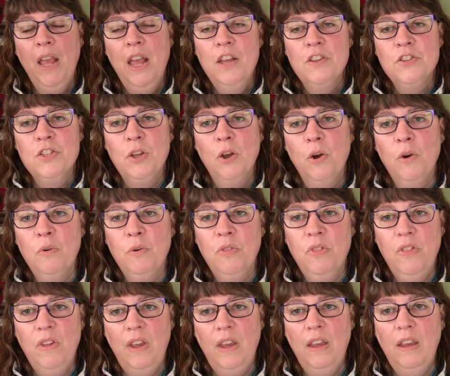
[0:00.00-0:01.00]
So
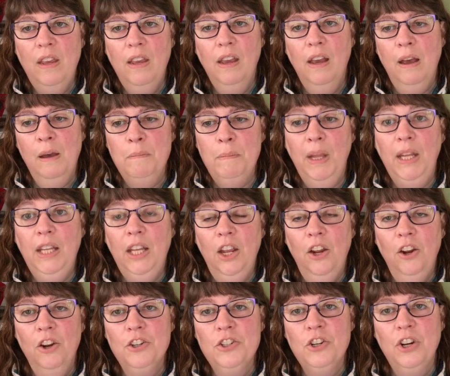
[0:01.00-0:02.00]
the main
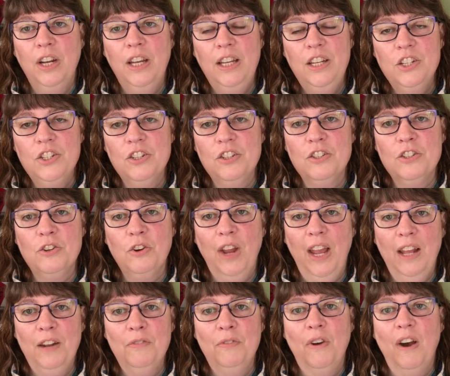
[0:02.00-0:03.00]
character, Ayesha's
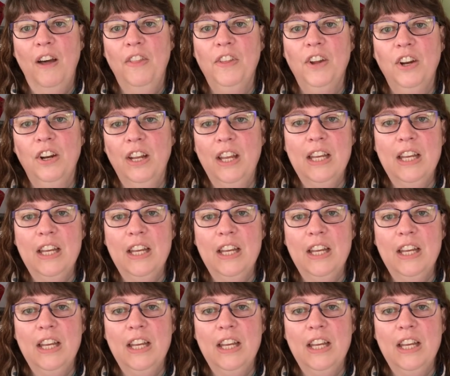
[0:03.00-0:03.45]
grandfather,